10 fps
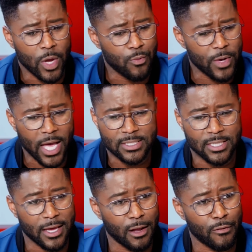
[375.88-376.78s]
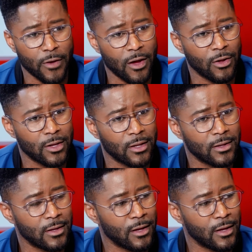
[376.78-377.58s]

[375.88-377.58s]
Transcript: we got to the NFL, and